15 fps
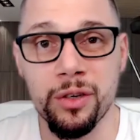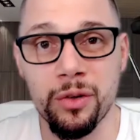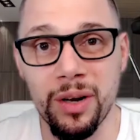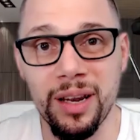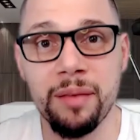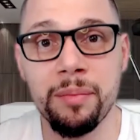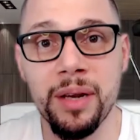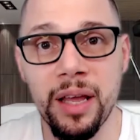So
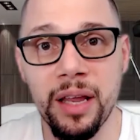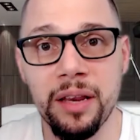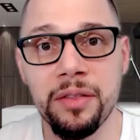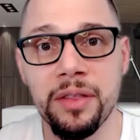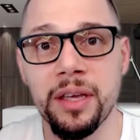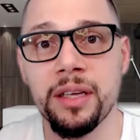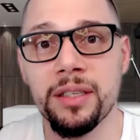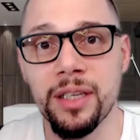eliminating
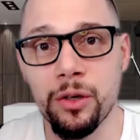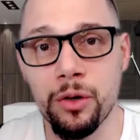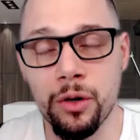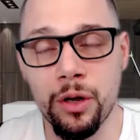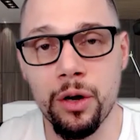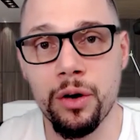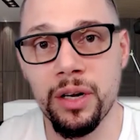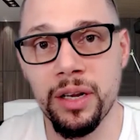things that you're
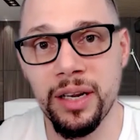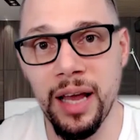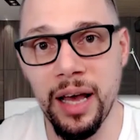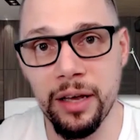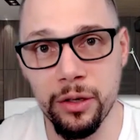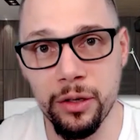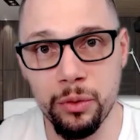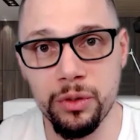currently
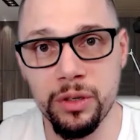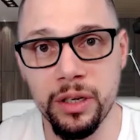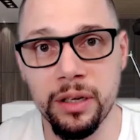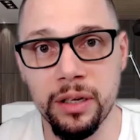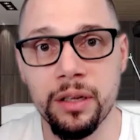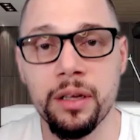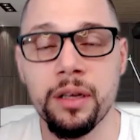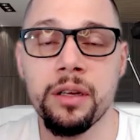not using.